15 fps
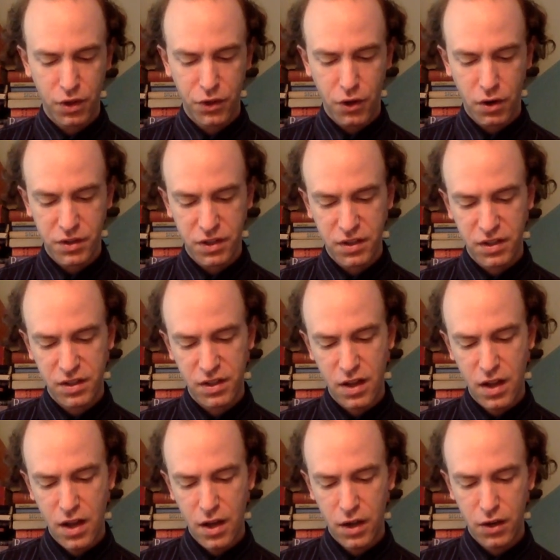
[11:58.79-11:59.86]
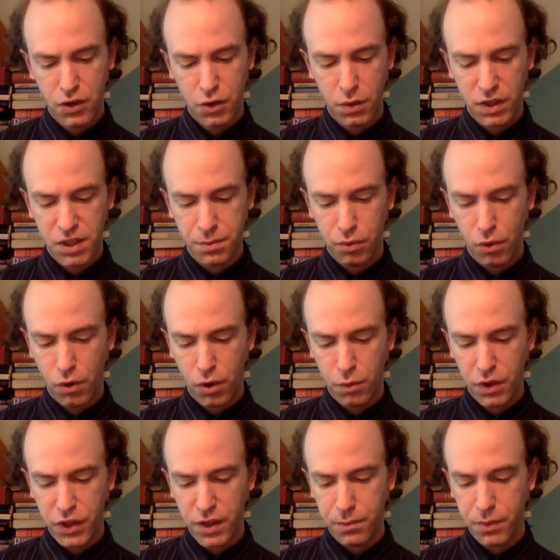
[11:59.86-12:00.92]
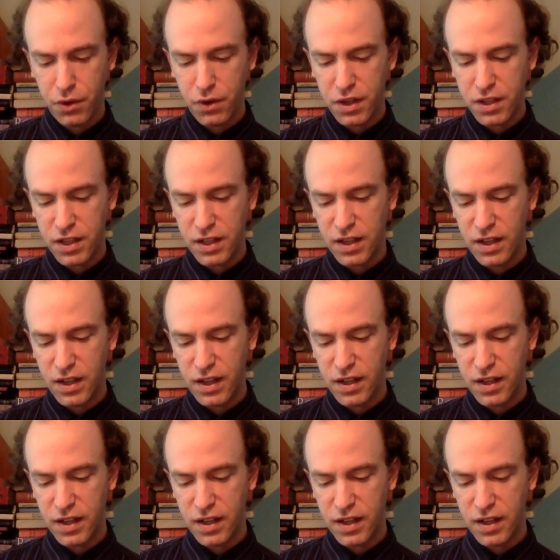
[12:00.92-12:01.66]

catharsis to explore with impunity